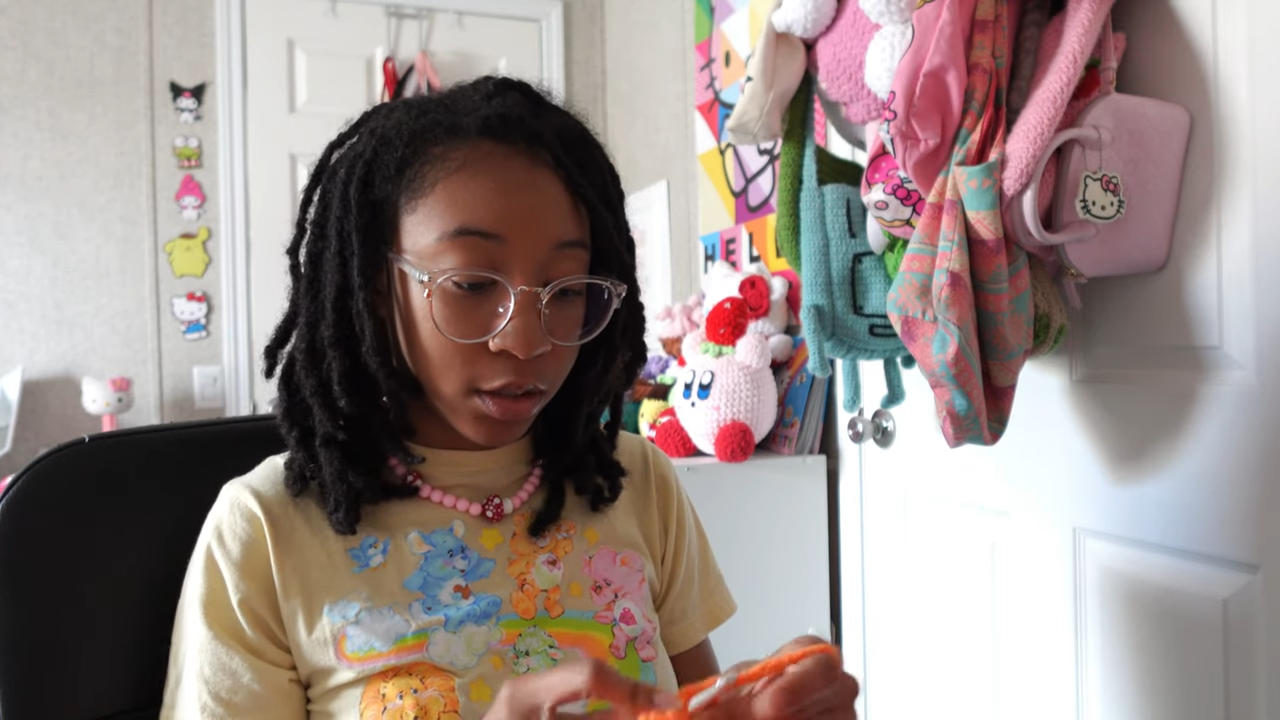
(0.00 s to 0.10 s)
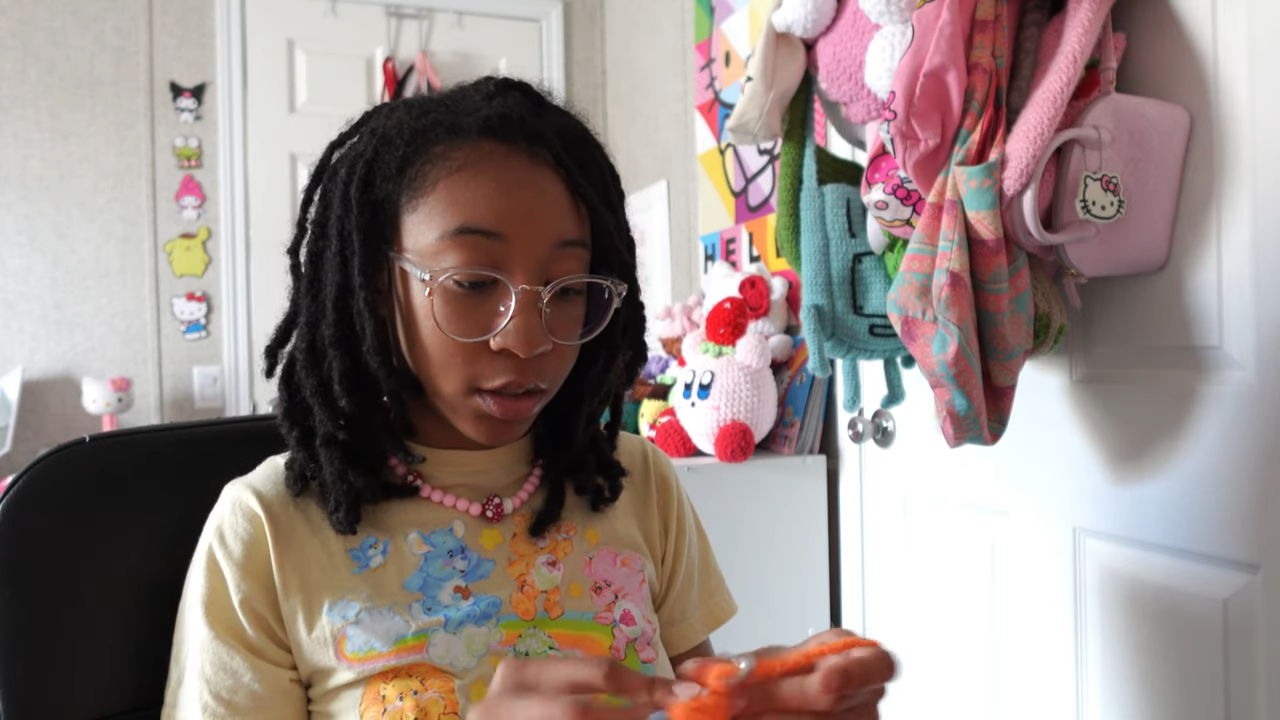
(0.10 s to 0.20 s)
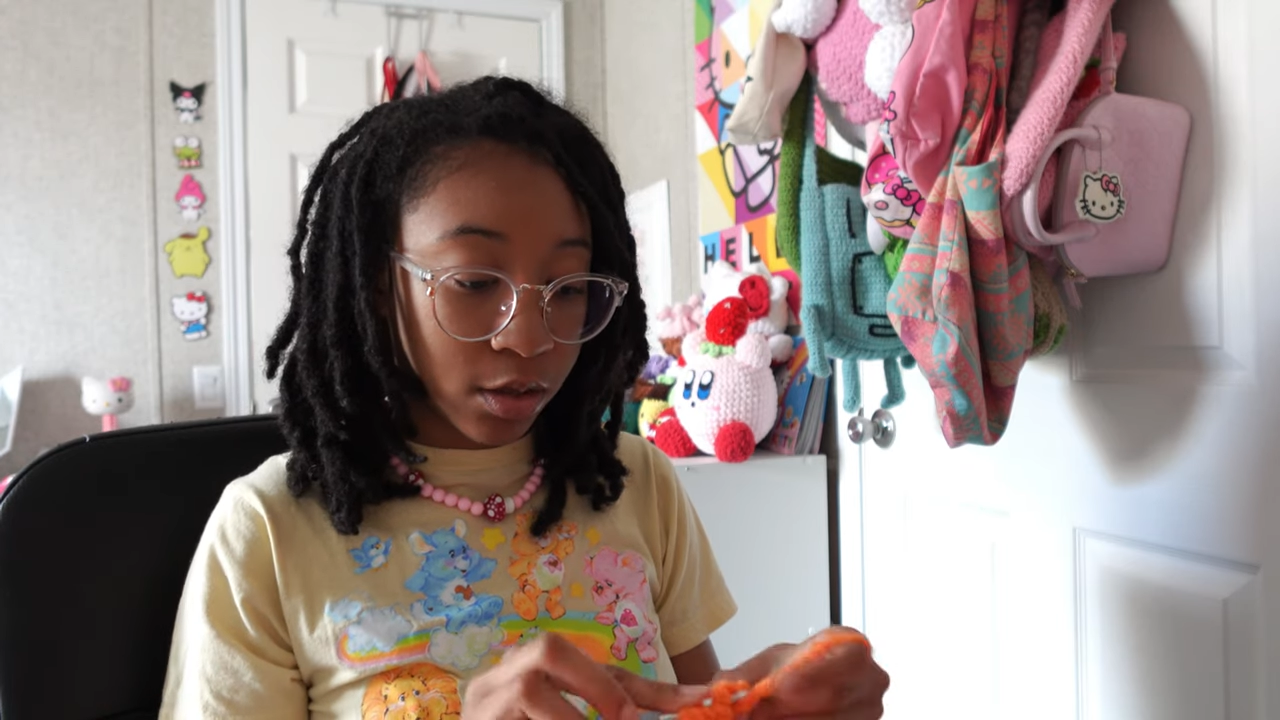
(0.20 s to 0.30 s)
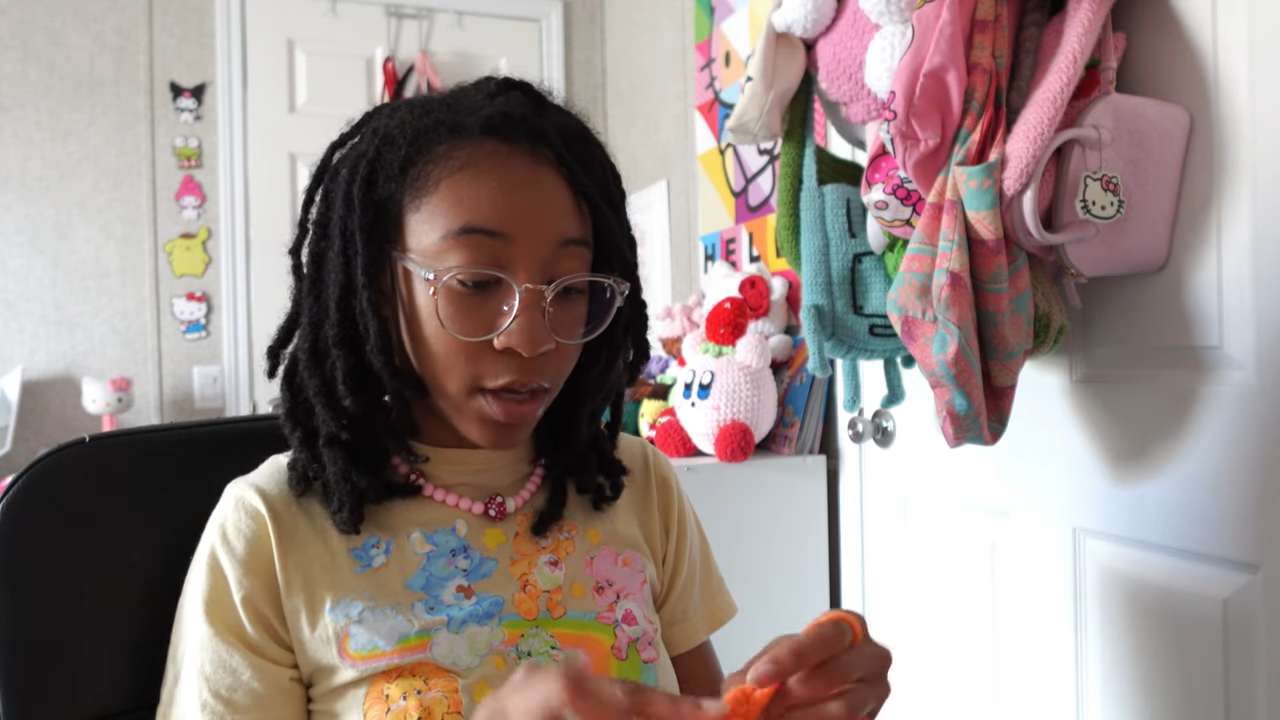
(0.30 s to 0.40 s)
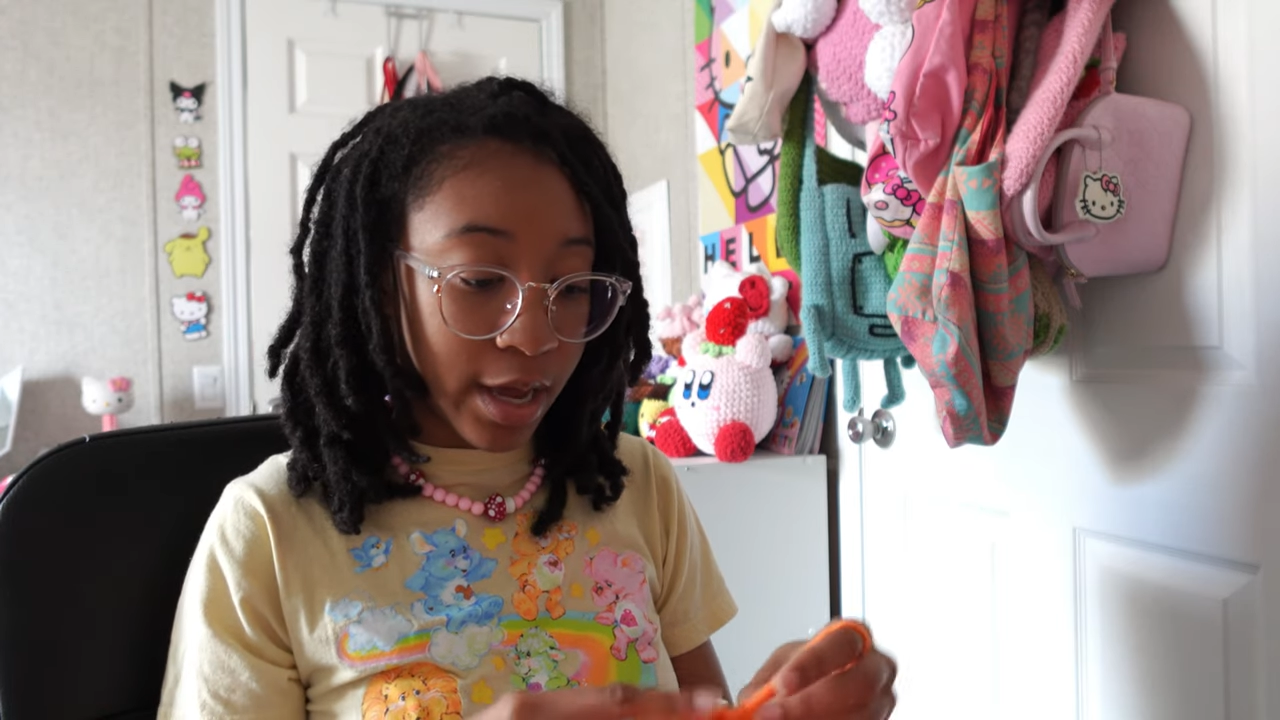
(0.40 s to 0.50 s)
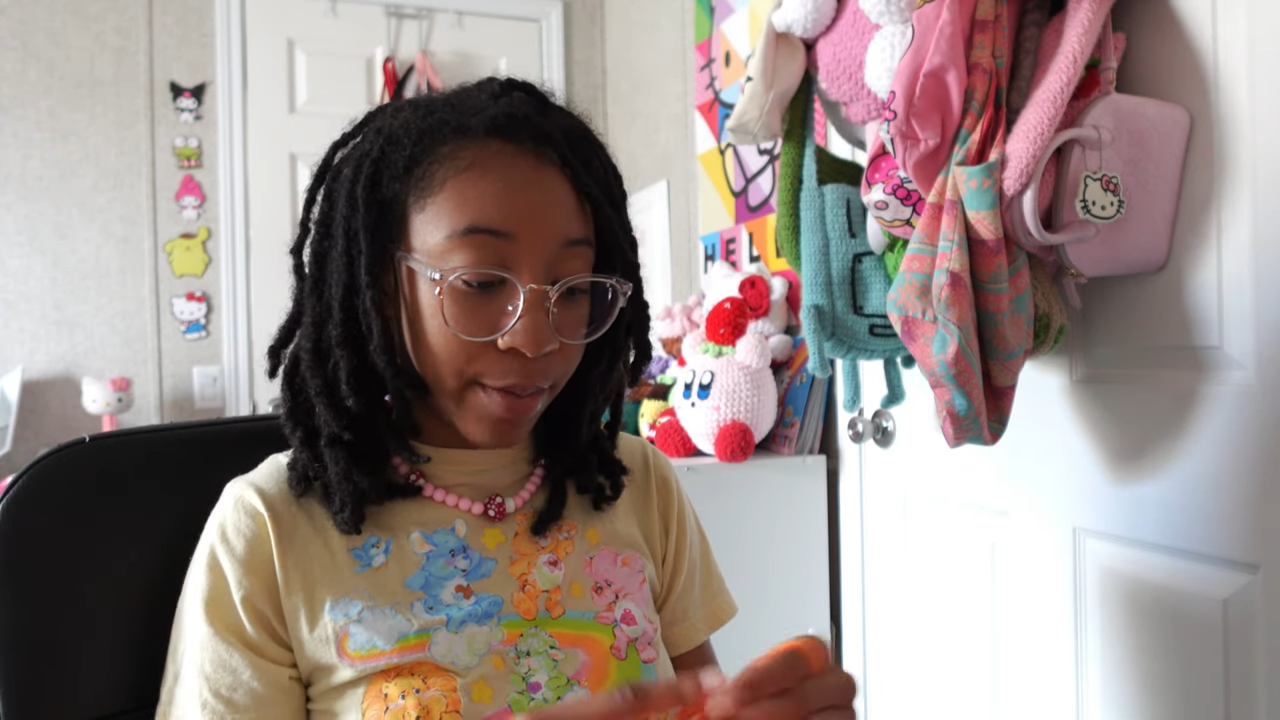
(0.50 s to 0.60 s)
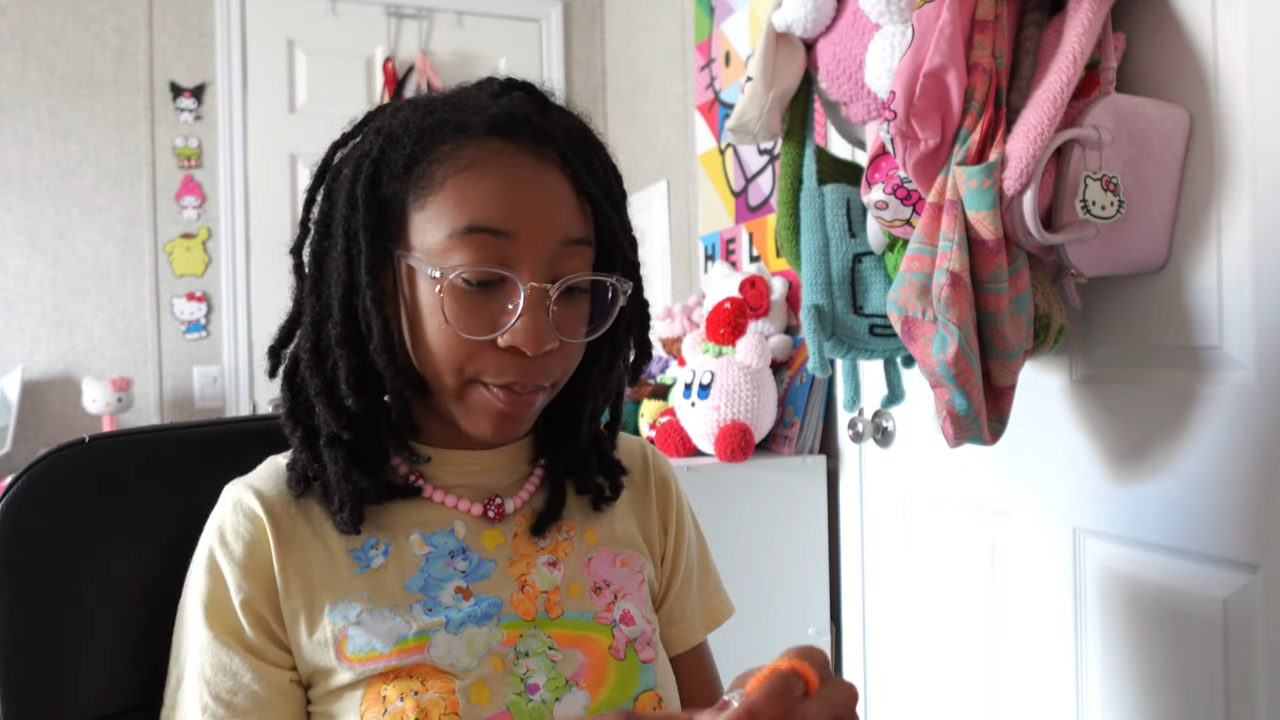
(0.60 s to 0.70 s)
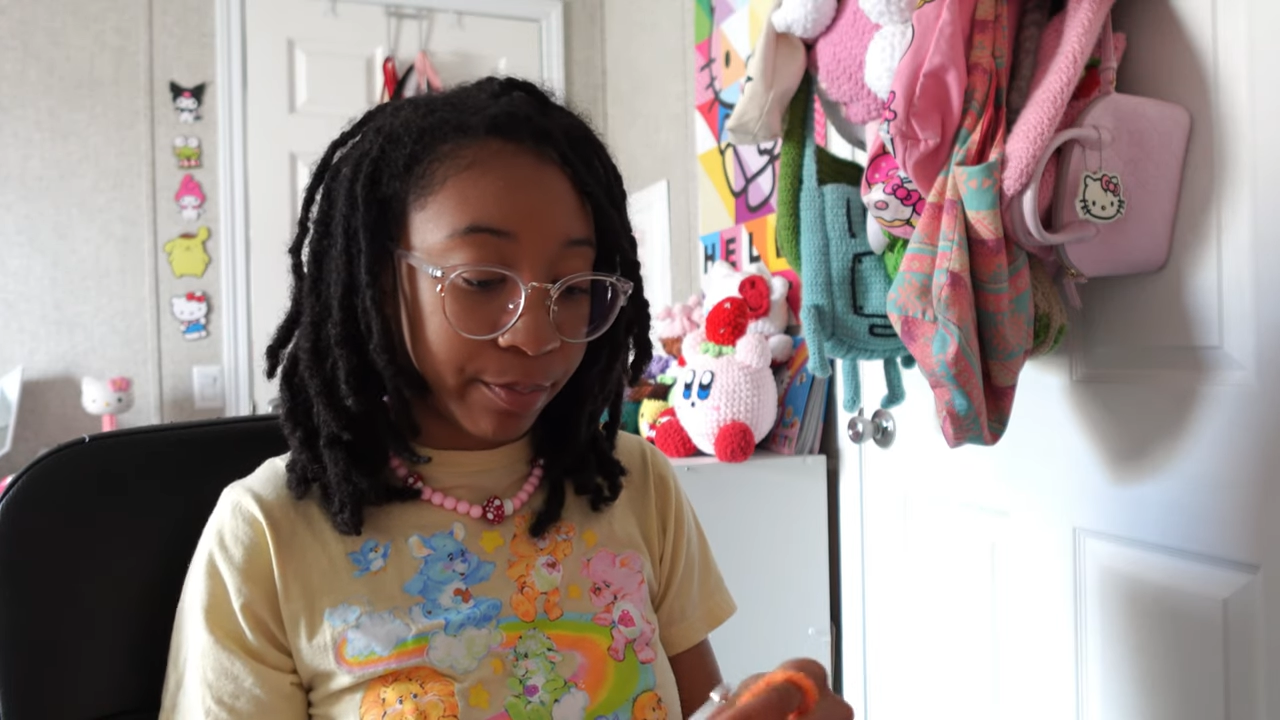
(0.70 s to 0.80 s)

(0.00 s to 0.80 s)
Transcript: so yeah,